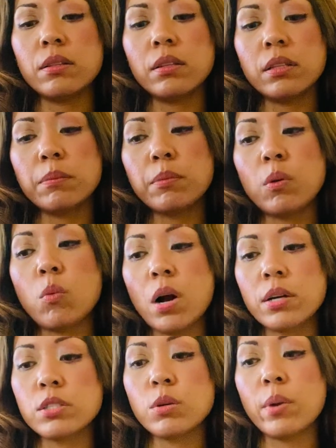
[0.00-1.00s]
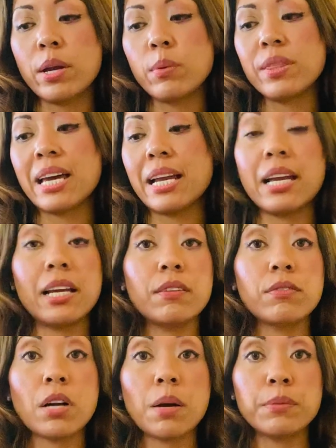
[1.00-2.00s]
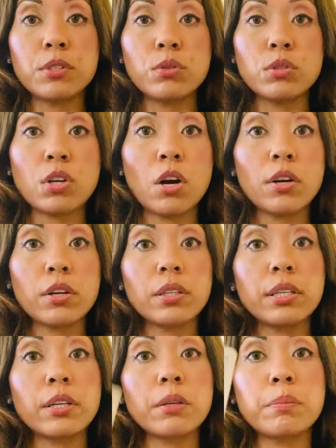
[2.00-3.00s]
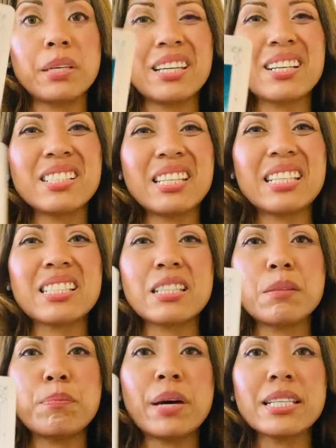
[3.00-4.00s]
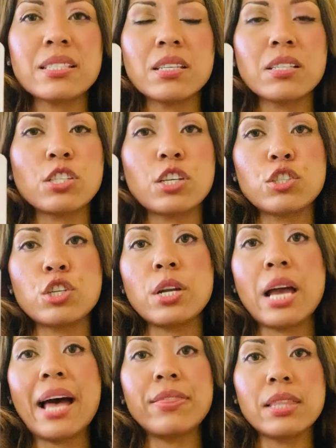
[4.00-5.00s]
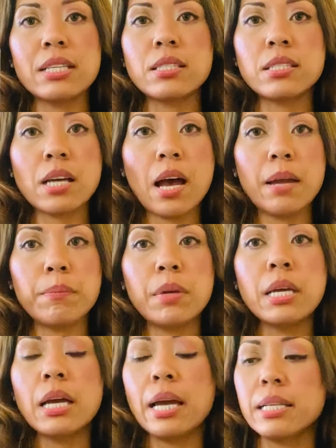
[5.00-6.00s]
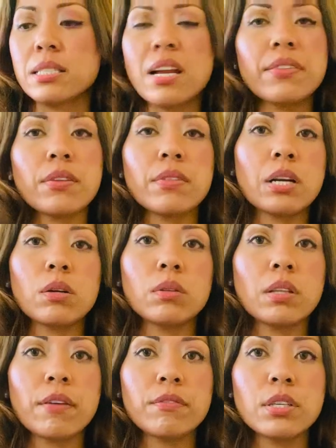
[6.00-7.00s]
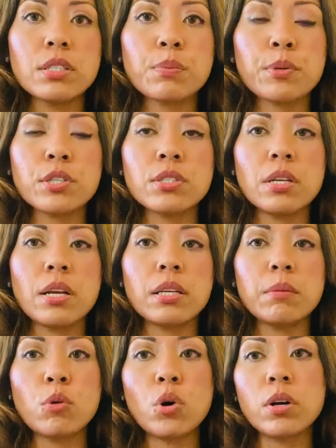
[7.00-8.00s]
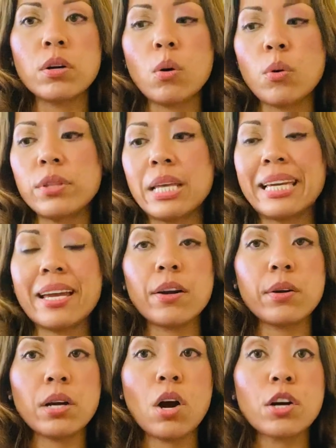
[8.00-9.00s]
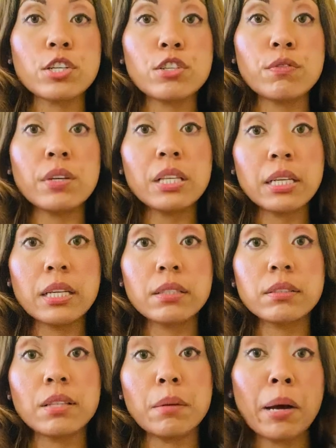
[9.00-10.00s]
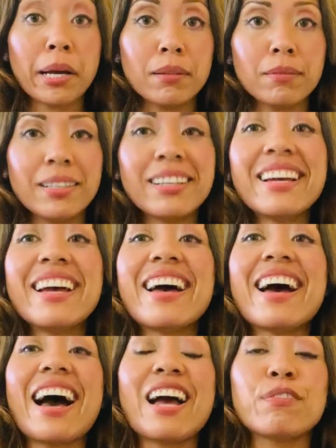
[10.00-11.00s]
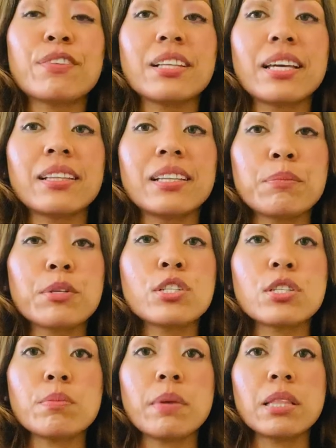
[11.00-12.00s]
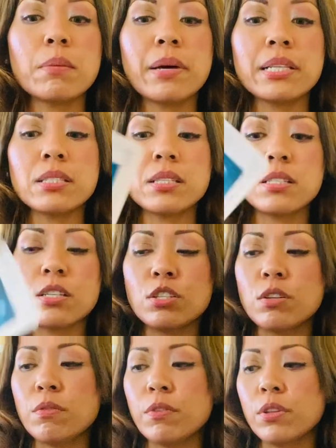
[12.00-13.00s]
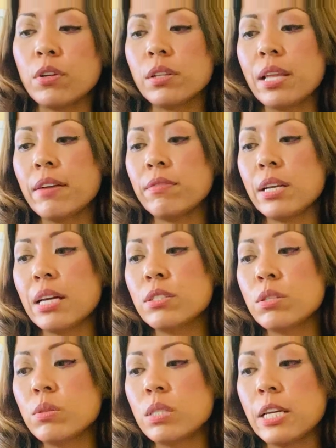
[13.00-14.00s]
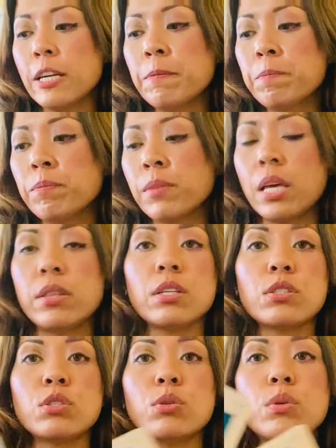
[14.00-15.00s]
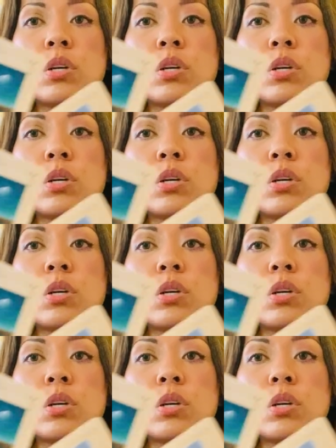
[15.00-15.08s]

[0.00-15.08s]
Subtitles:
the Libra walked away with that Eight of Cups you saw earlier because it's the best decision at this time. It's not that they don't love this person anymore or they carry harsh feelings, they might. I feel like Libra just made the best decision for their life. And as you see, And these two